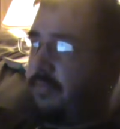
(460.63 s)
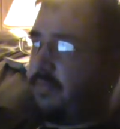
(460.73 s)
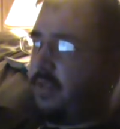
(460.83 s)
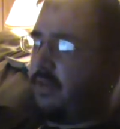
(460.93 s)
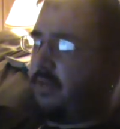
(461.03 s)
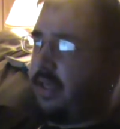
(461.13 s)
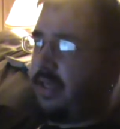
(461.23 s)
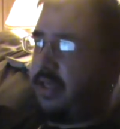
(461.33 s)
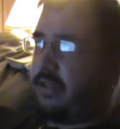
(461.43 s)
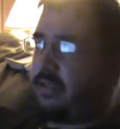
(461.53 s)
No, I
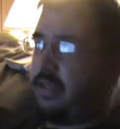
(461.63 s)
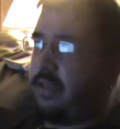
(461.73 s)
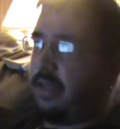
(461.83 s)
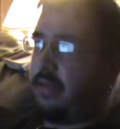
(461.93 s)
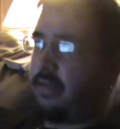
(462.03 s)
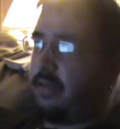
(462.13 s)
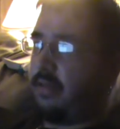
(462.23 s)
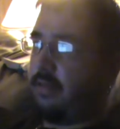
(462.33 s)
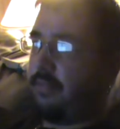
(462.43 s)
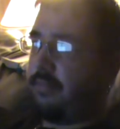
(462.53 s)
can't say that
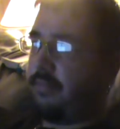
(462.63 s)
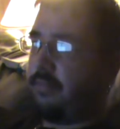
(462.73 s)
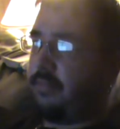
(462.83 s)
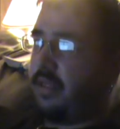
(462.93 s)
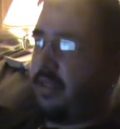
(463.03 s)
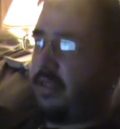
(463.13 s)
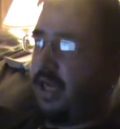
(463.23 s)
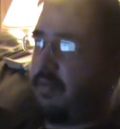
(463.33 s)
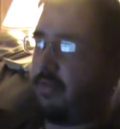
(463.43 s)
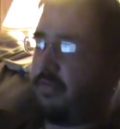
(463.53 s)
any
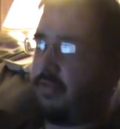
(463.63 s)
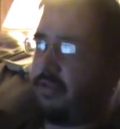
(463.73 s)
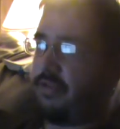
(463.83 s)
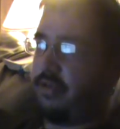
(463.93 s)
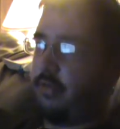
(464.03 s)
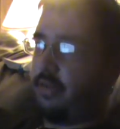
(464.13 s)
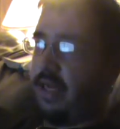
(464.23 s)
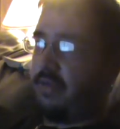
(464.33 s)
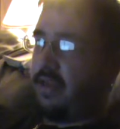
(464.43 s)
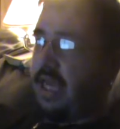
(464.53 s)
type of Christian, or
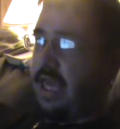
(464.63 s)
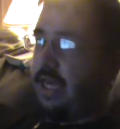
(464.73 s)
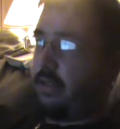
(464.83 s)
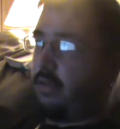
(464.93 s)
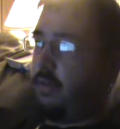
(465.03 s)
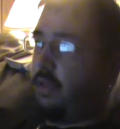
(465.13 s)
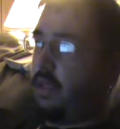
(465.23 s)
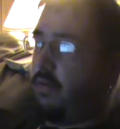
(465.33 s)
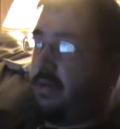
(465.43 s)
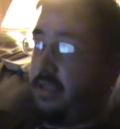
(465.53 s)
how they act,
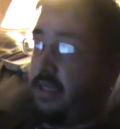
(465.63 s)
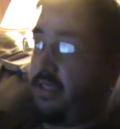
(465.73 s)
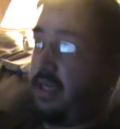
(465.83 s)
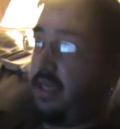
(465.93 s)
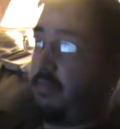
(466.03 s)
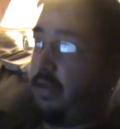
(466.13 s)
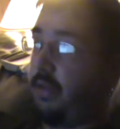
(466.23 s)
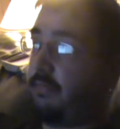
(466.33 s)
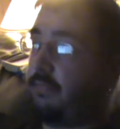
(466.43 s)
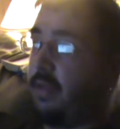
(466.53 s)
what they say to me,
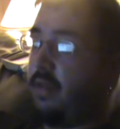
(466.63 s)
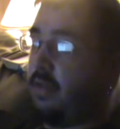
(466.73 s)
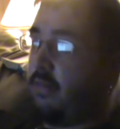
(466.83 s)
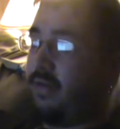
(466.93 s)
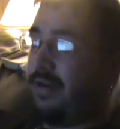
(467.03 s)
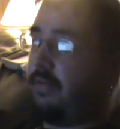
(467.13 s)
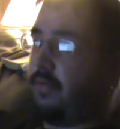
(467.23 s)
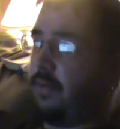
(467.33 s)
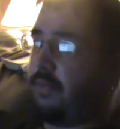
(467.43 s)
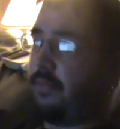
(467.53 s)

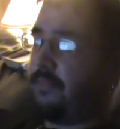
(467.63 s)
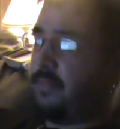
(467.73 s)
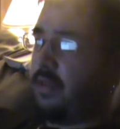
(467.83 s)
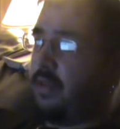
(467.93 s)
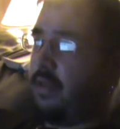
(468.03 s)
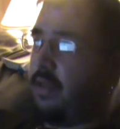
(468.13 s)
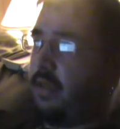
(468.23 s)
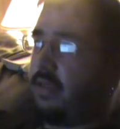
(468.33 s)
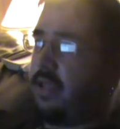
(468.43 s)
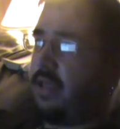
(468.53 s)
whatever,
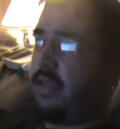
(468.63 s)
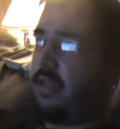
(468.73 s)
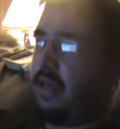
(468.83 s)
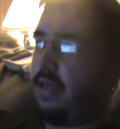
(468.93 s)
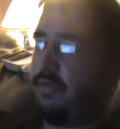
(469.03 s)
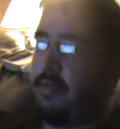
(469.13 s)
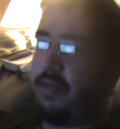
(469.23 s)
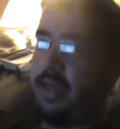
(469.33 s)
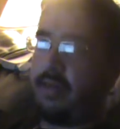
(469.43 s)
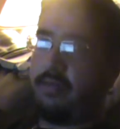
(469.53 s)
has had any kind of
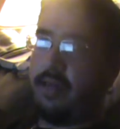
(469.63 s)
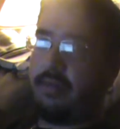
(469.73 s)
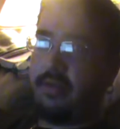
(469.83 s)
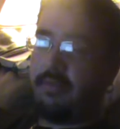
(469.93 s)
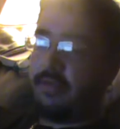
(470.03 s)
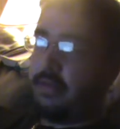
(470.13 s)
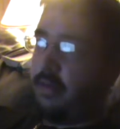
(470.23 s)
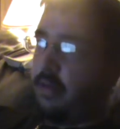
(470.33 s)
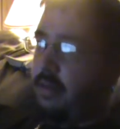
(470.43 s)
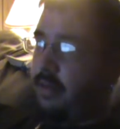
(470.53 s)
impact on my beliefs.
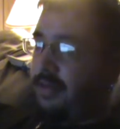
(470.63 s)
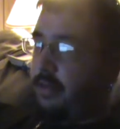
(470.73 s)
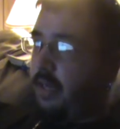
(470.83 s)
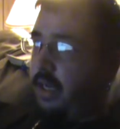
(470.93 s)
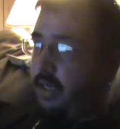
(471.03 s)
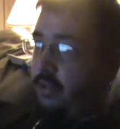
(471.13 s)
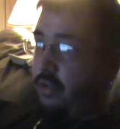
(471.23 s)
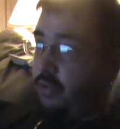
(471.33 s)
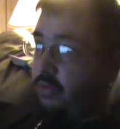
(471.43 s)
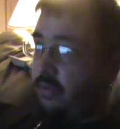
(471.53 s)
I
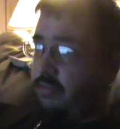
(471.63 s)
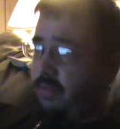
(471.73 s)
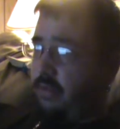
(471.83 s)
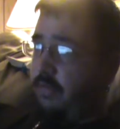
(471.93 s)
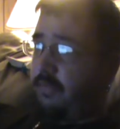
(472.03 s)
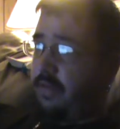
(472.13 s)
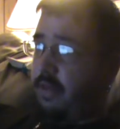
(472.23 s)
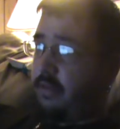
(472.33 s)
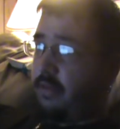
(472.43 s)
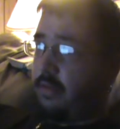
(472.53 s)
truly believe that